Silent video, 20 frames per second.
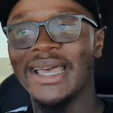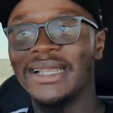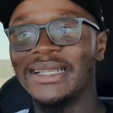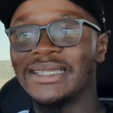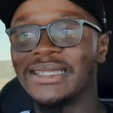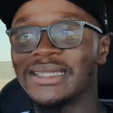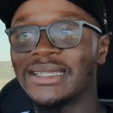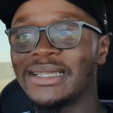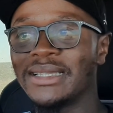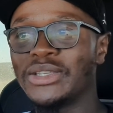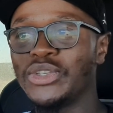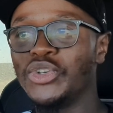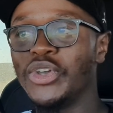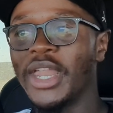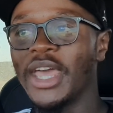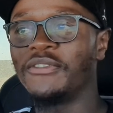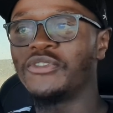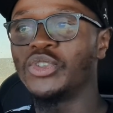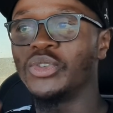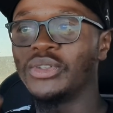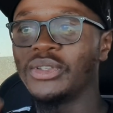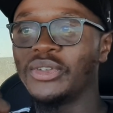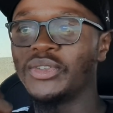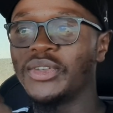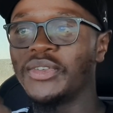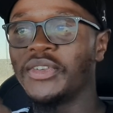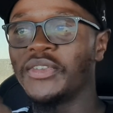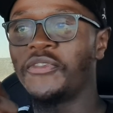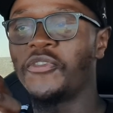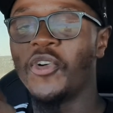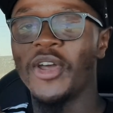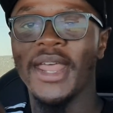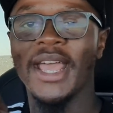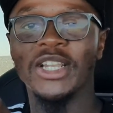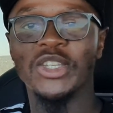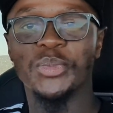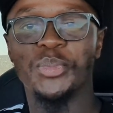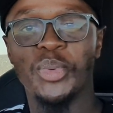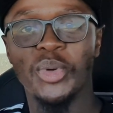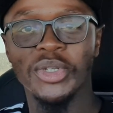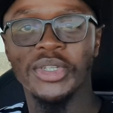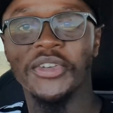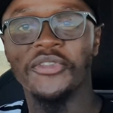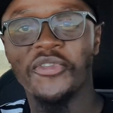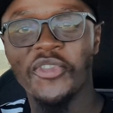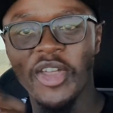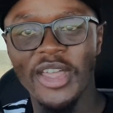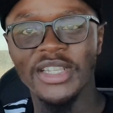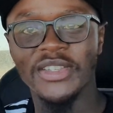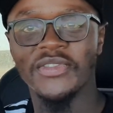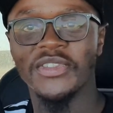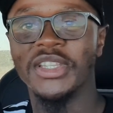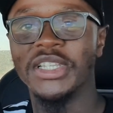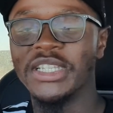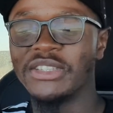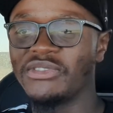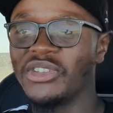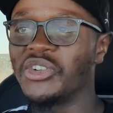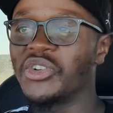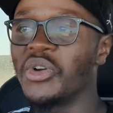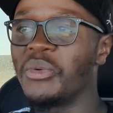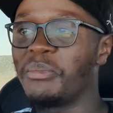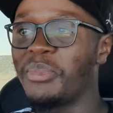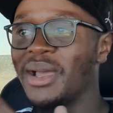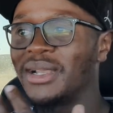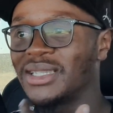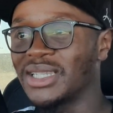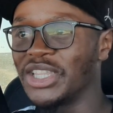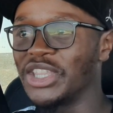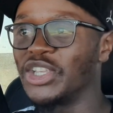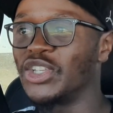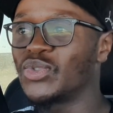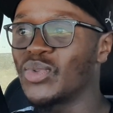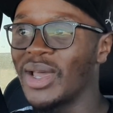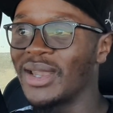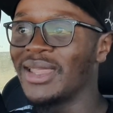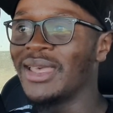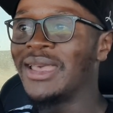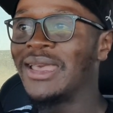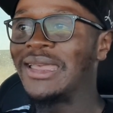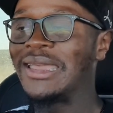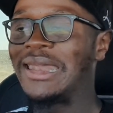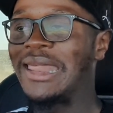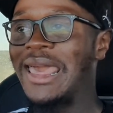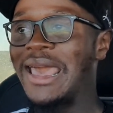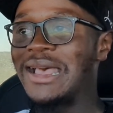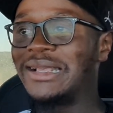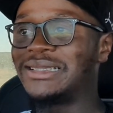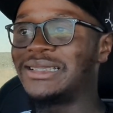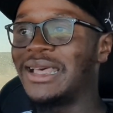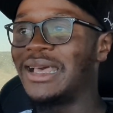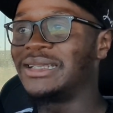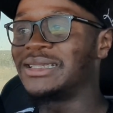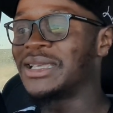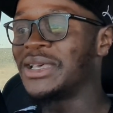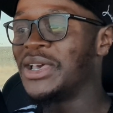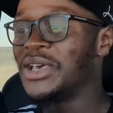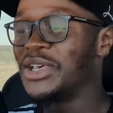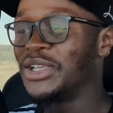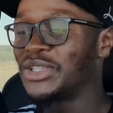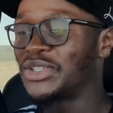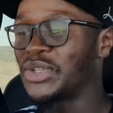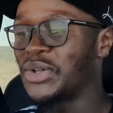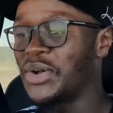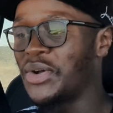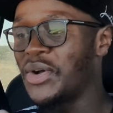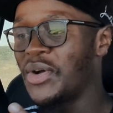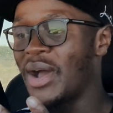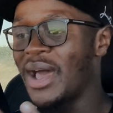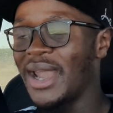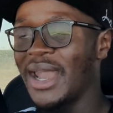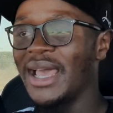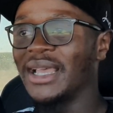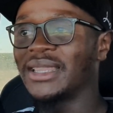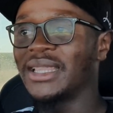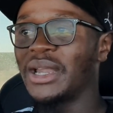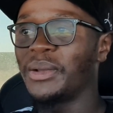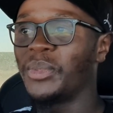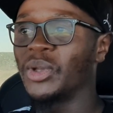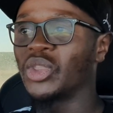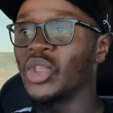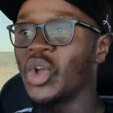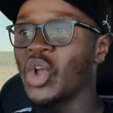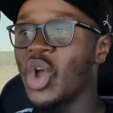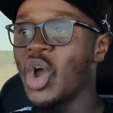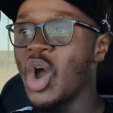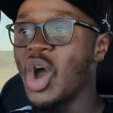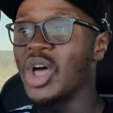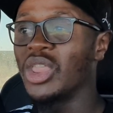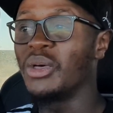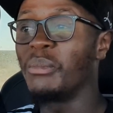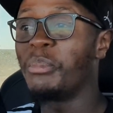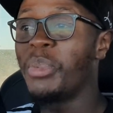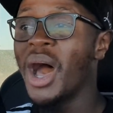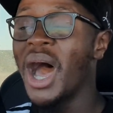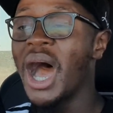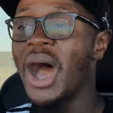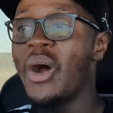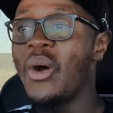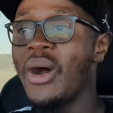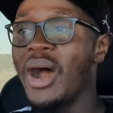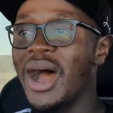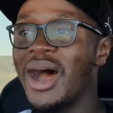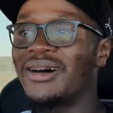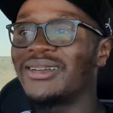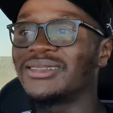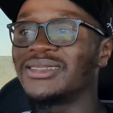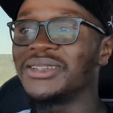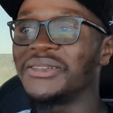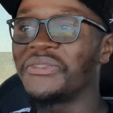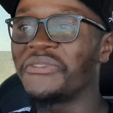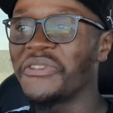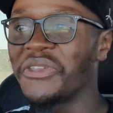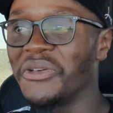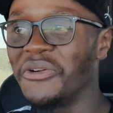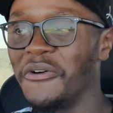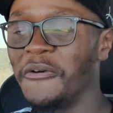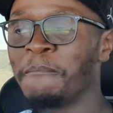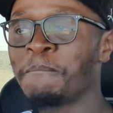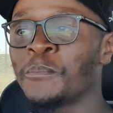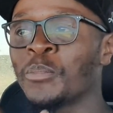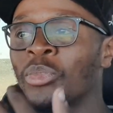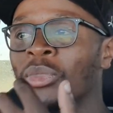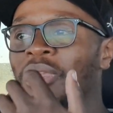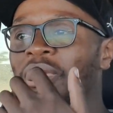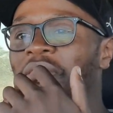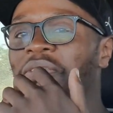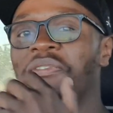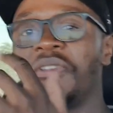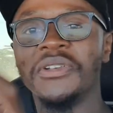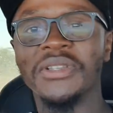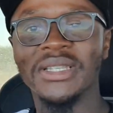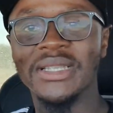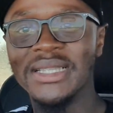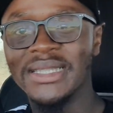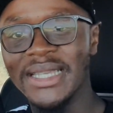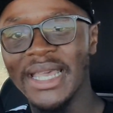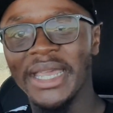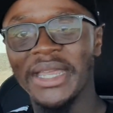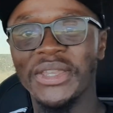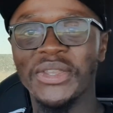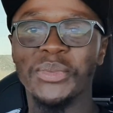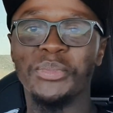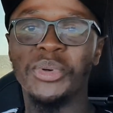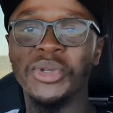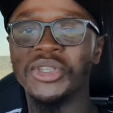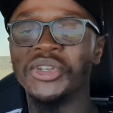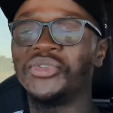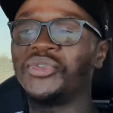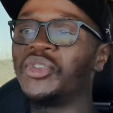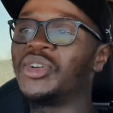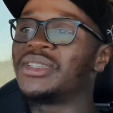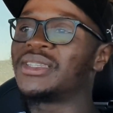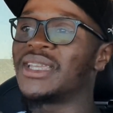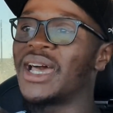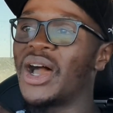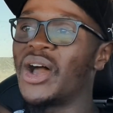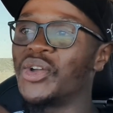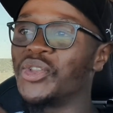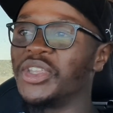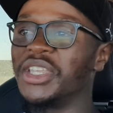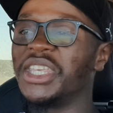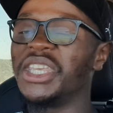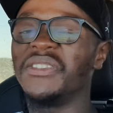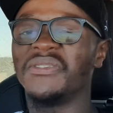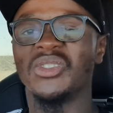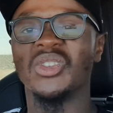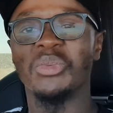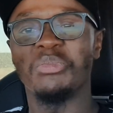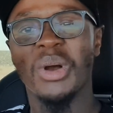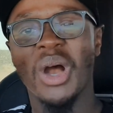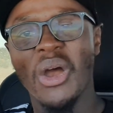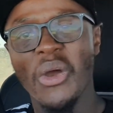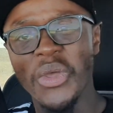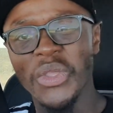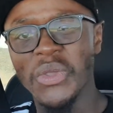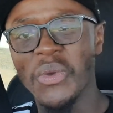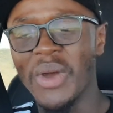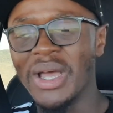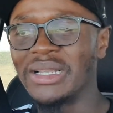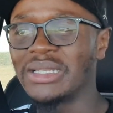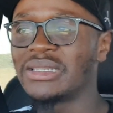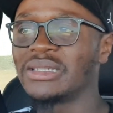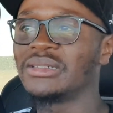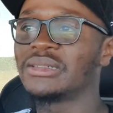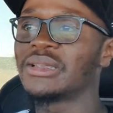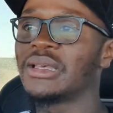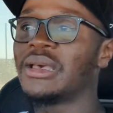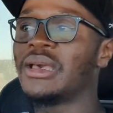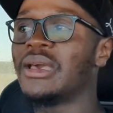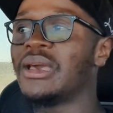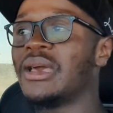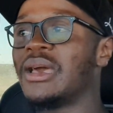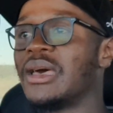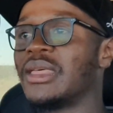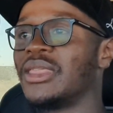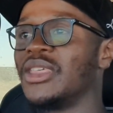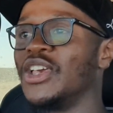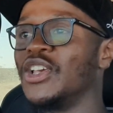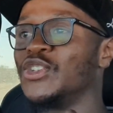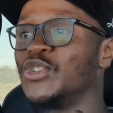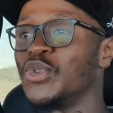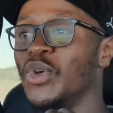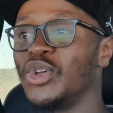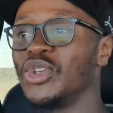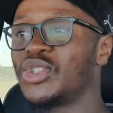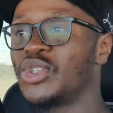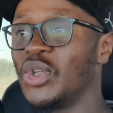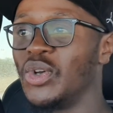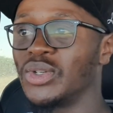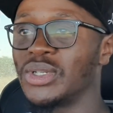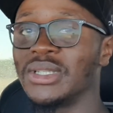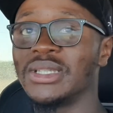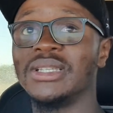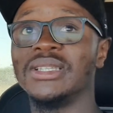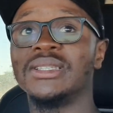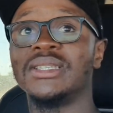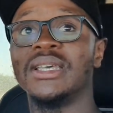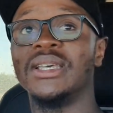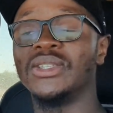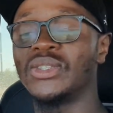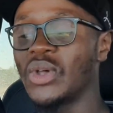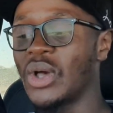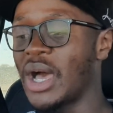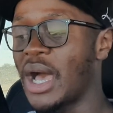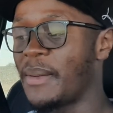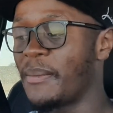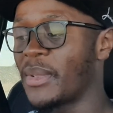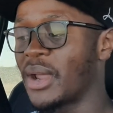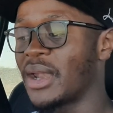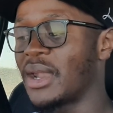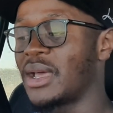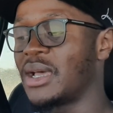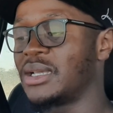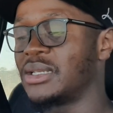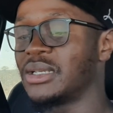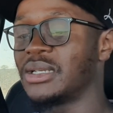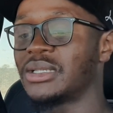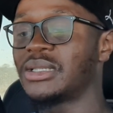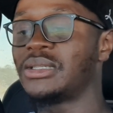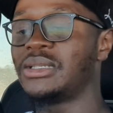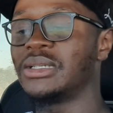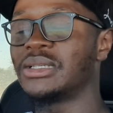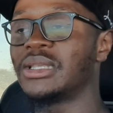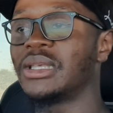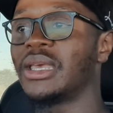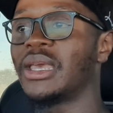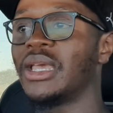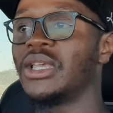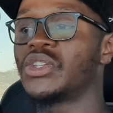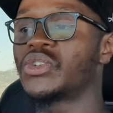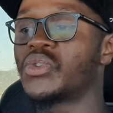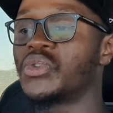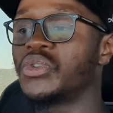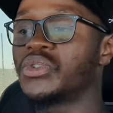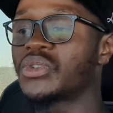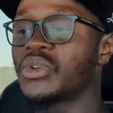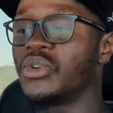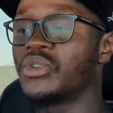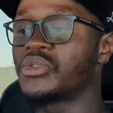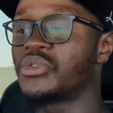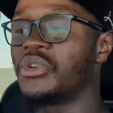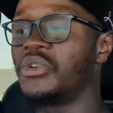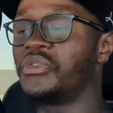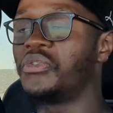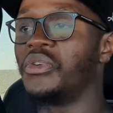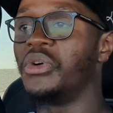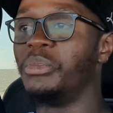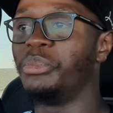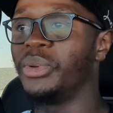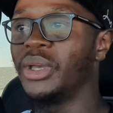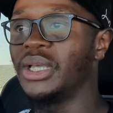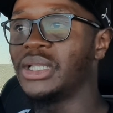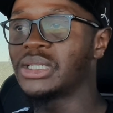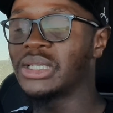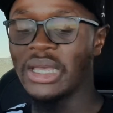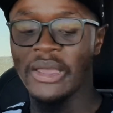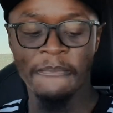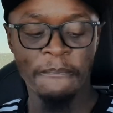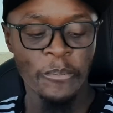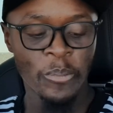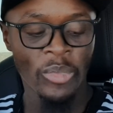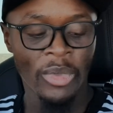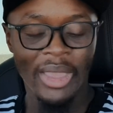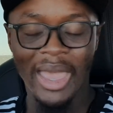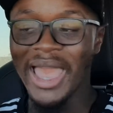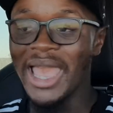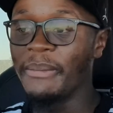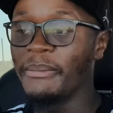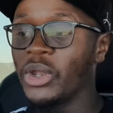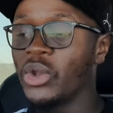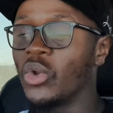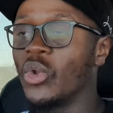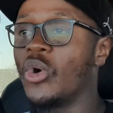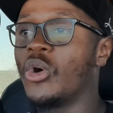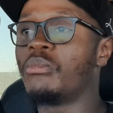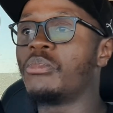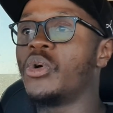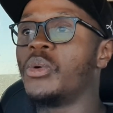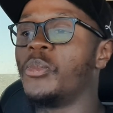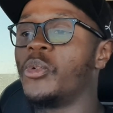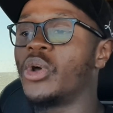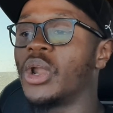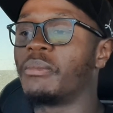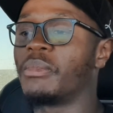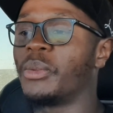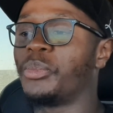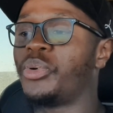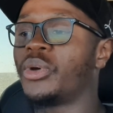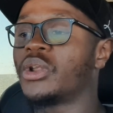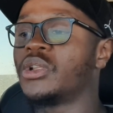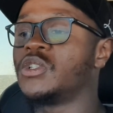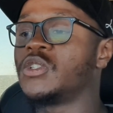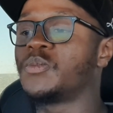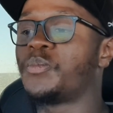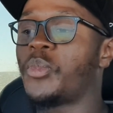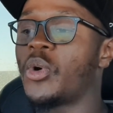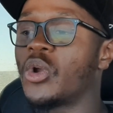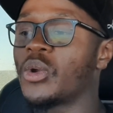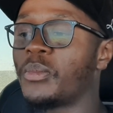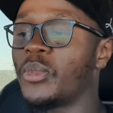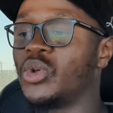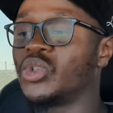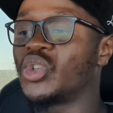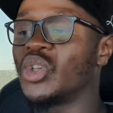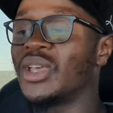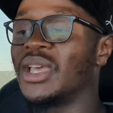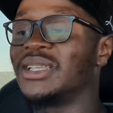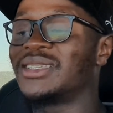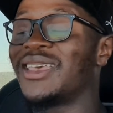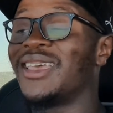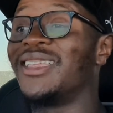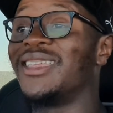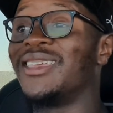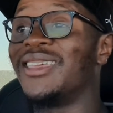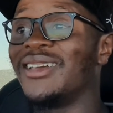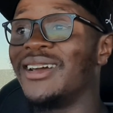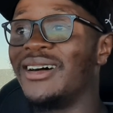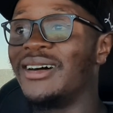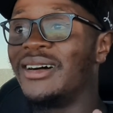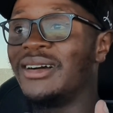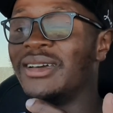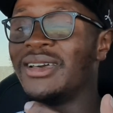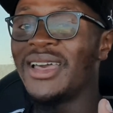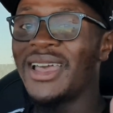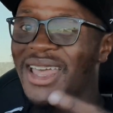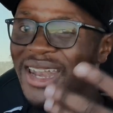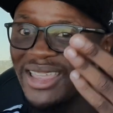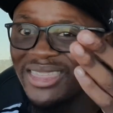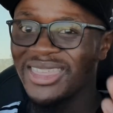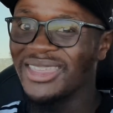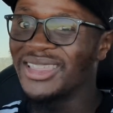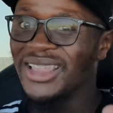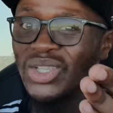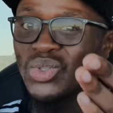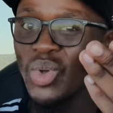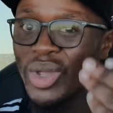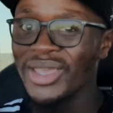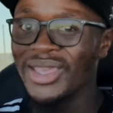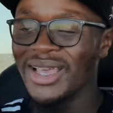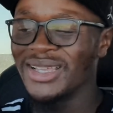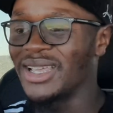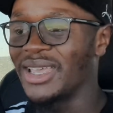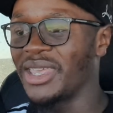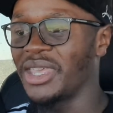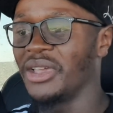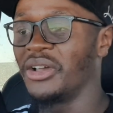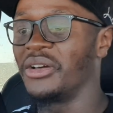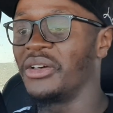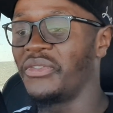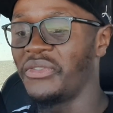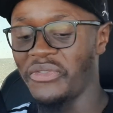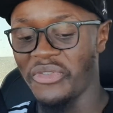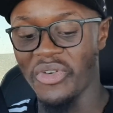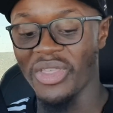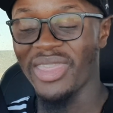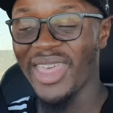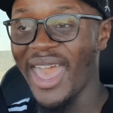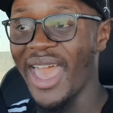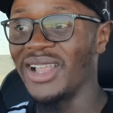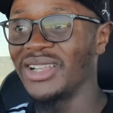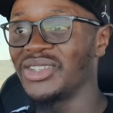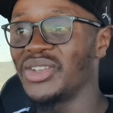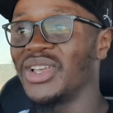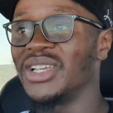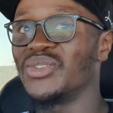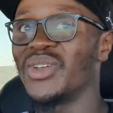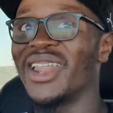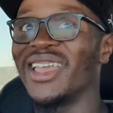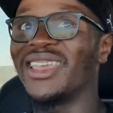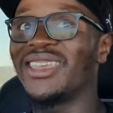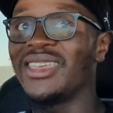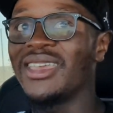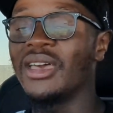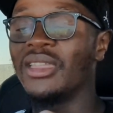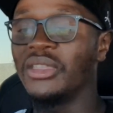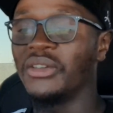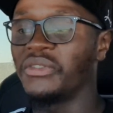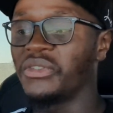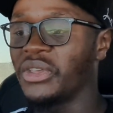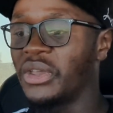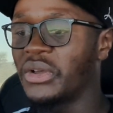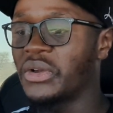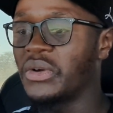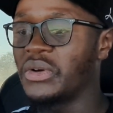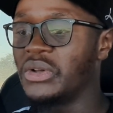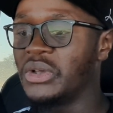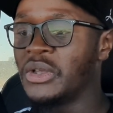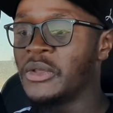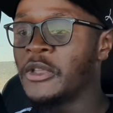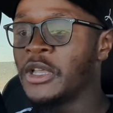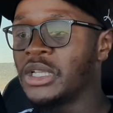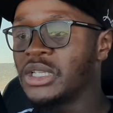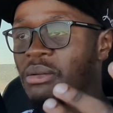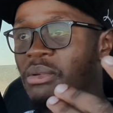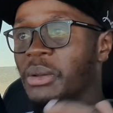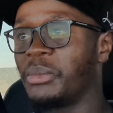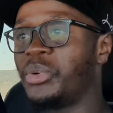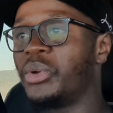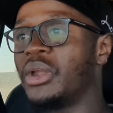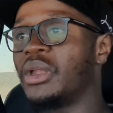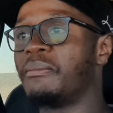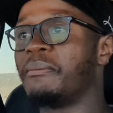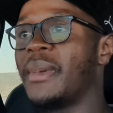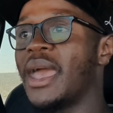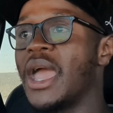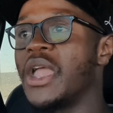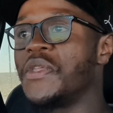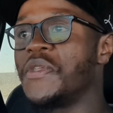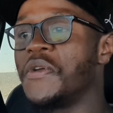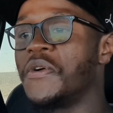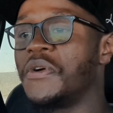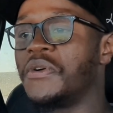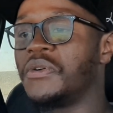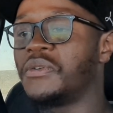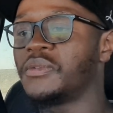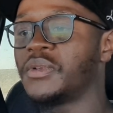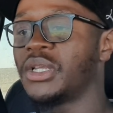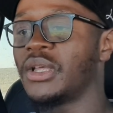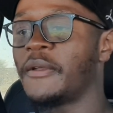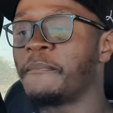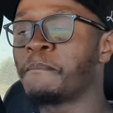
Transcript: that Ford had to put in front for this vehicle. But in this one, it has that. So I like that about the car. The power, how does it feel? It feels insane. You put your foot down, it gives you power when you want it. The exhaust note is insane. So I'm gonna just disengage cruise control for a bit. I'm in normal mode. I'm gonna put it in sport mode so you guys can hear. And I think that's why you guys are here for that. You guys wanna hear the vehicle. I'm gonna put it in manual,